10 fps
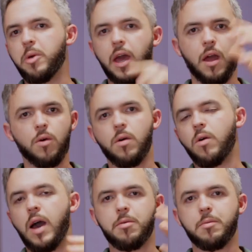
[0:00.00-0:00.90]
Pay or,
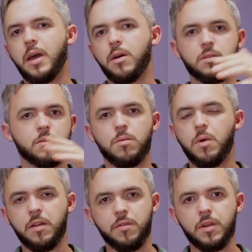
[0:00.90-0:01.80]
or Apple Pay or, or
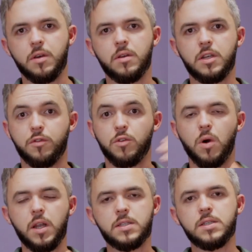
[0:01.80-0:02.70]
one of the different
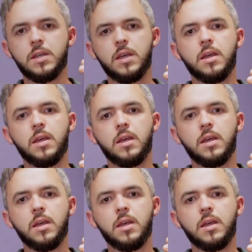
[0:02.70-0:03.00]
wallets.